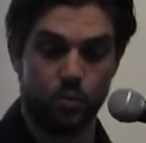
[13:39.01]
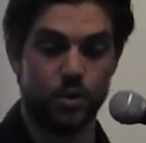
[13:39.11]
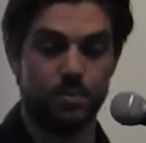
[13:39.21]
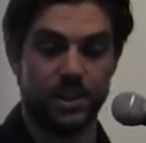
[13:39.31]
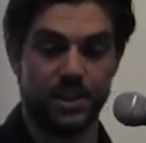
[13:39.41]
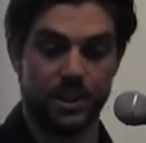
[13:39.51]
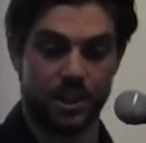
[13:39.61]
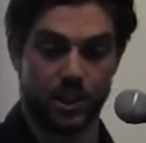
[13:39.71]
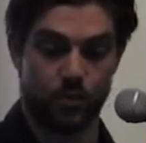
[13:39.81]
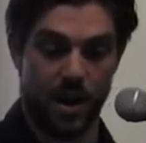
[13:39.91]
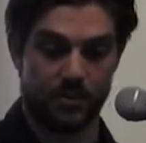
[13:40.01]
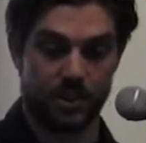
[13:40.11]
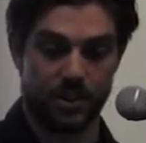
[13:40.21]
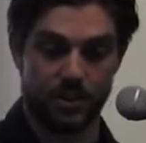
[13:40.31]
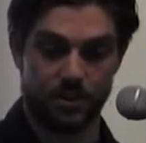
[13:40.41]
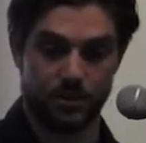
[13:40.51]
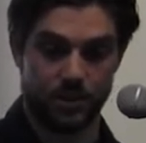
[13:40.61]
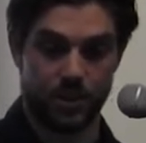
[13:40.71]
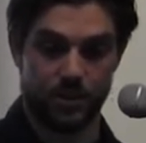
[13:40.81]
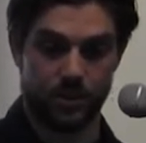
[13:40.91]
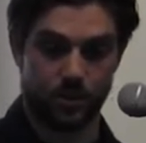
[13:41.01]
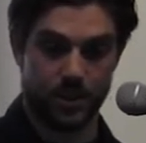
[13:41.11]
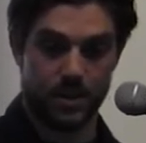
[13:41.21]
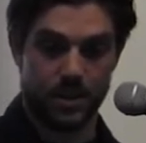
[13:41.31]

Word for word: would be uh, grafted into the territory.